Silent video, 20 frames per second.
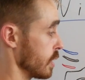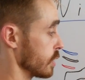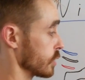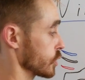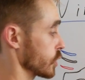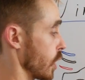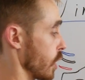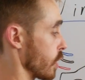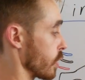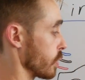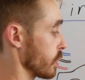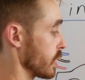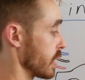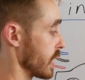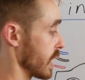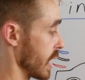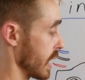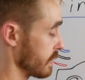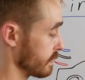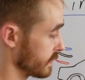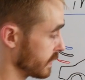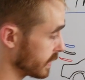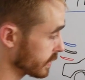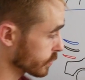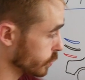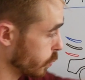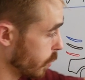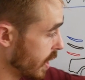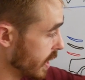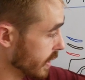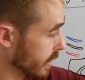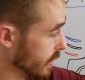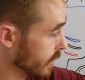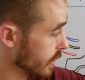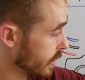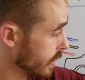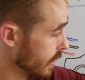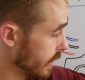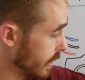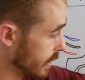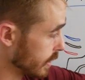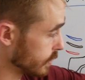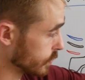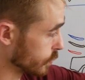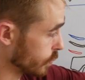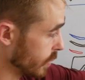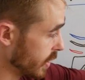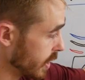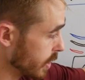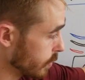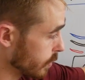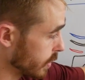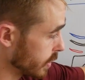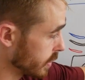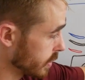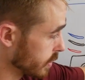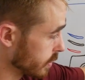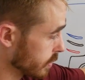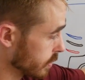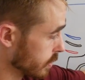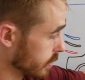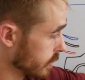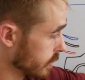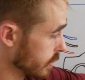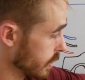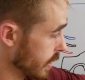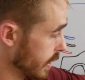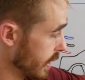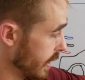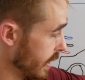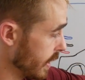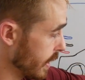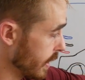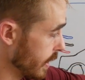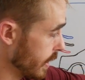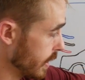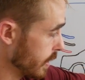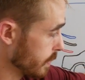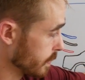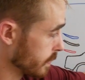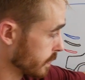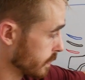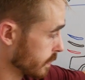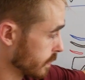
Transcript: So if this wing is rearward here,